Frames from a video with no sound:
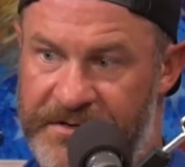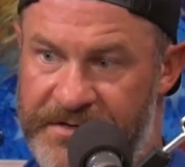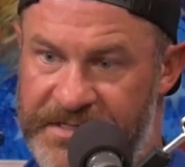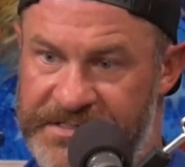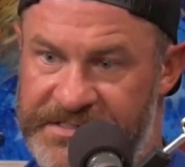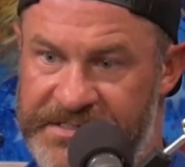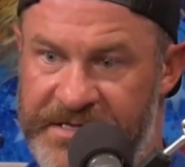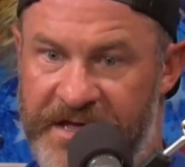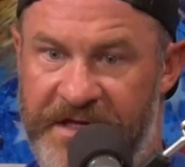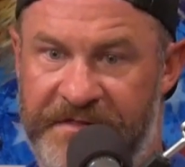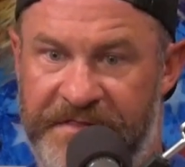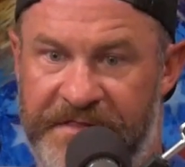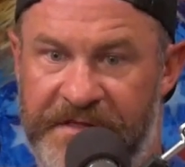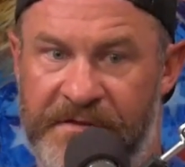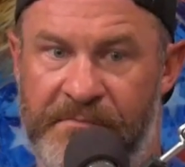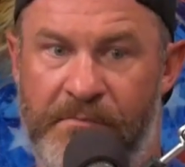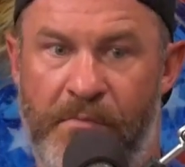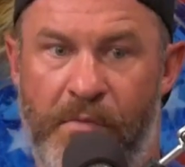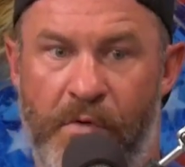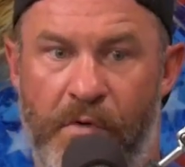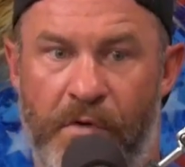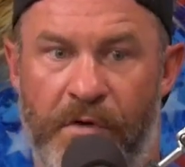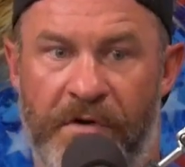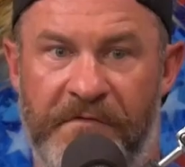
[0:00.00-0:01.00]
there is nothing
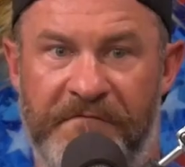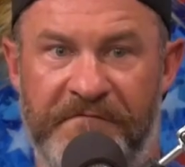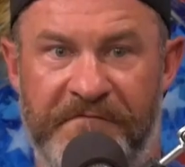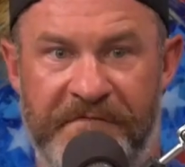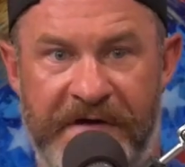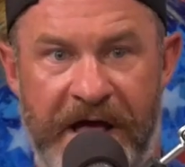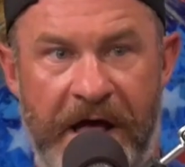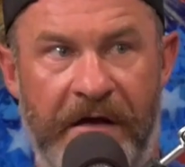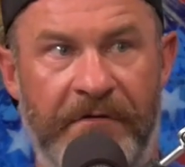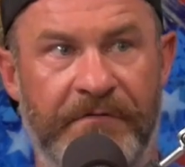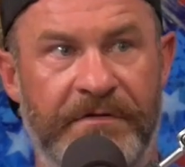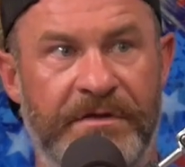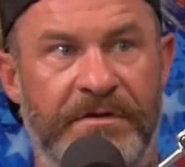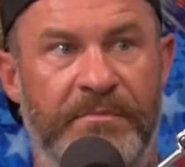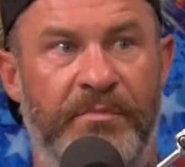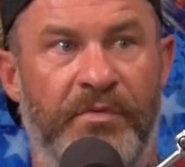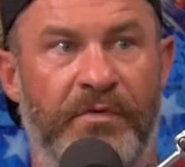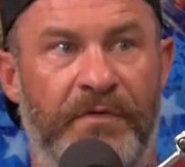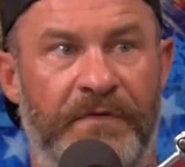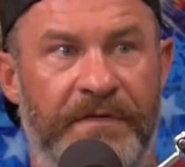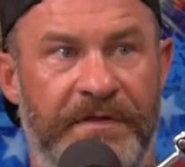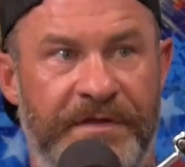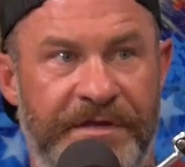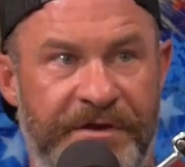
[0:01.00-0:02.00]
more
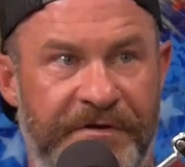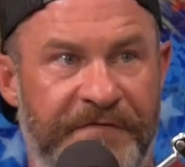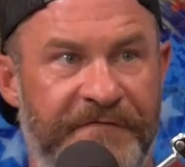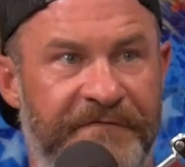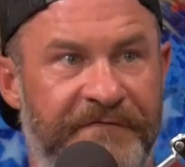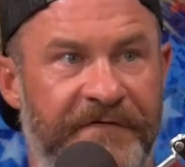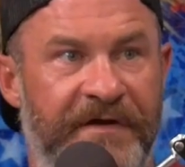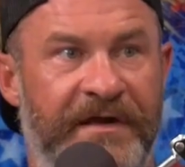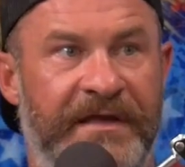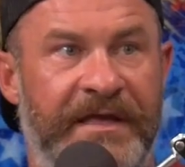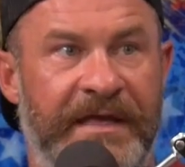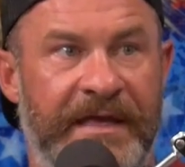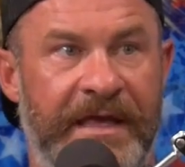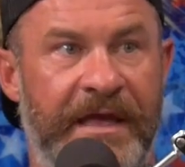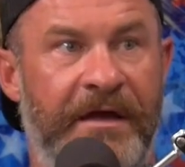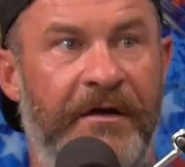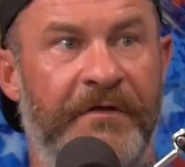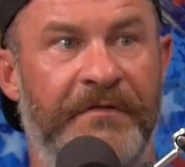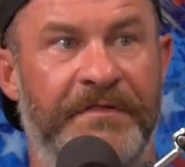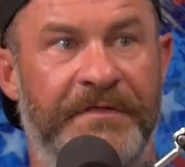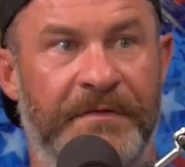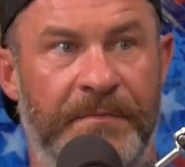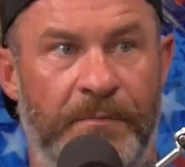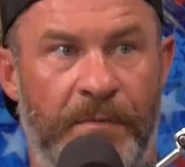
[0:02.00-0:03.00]
valuable than your fucking
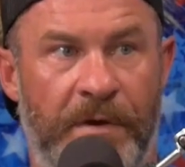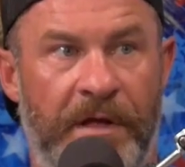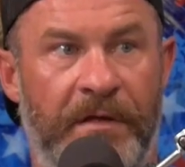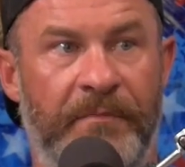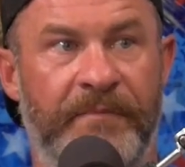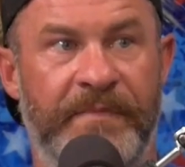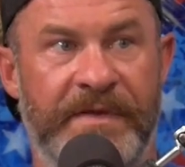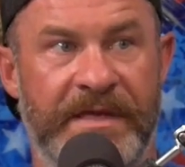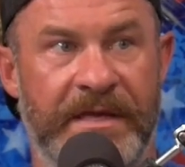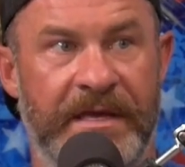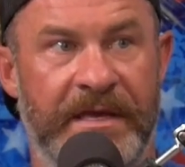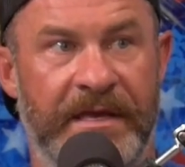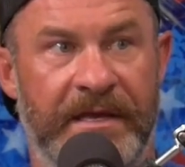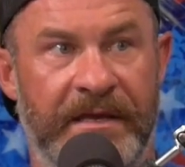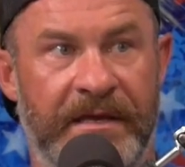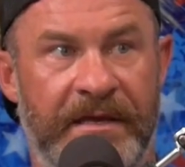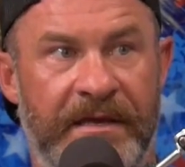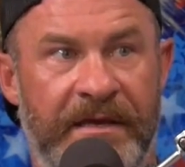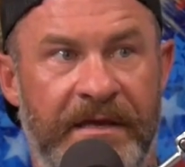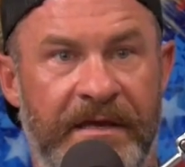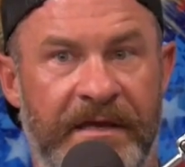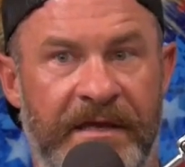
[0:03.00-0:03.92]
health and well-being.